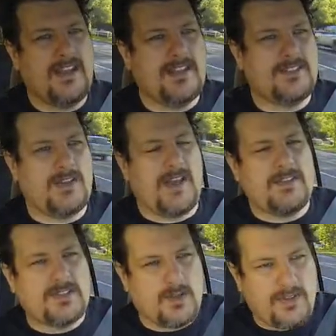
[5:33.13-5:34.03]
and so you have
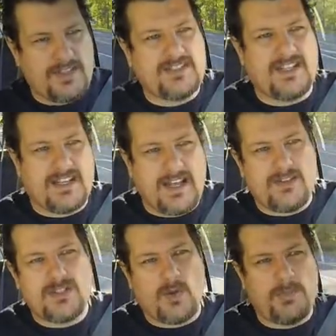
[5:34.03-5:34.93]
these little things sticking
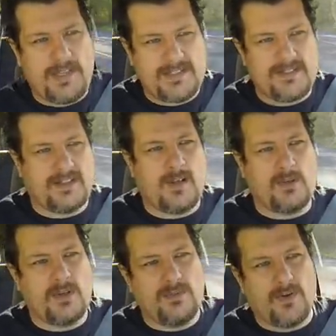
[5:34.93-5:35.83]
out, showing pieces of the
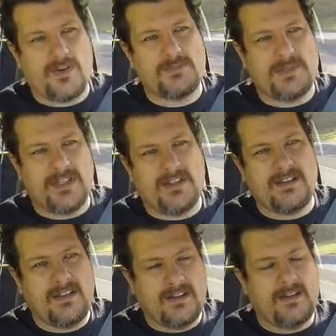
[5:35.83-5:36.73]
old universe, but
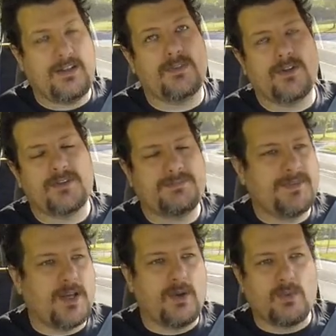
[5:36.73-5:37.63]
then universe,
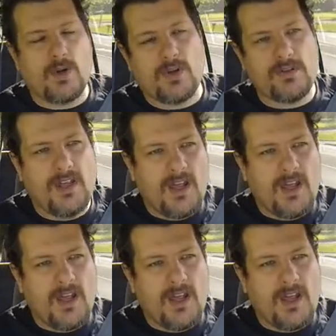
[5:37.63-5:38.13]
the old world.